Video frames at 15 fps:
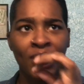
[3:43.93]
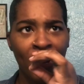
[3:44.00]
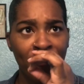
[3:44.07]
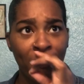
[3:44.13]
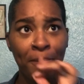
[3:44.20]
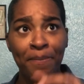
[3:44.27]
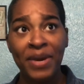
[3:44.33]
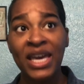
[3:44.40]

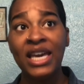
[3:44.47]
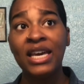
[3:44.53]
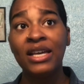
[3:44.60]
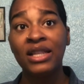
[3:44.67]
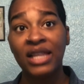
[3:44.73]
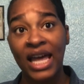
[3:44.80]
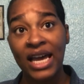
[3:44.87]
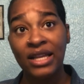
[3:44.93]
For me,
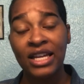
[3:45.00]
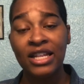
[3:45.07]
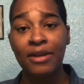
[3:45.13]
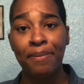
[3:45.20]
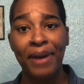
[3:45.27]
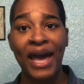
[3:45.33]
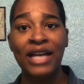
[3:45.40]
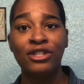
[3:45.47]
lately,
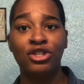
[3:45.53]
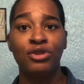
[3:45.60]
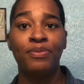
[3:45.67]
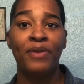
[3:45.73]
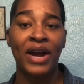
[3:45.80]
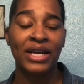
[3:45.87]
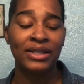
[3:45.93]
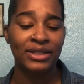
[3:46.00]
the past two
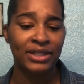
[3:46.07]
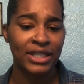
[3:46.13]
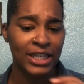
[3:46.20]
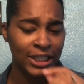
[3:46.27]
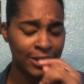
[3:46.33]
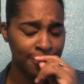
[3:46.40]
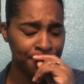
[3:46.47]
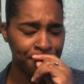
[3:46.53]

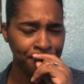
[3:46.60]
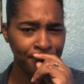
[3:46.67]
pregnancies,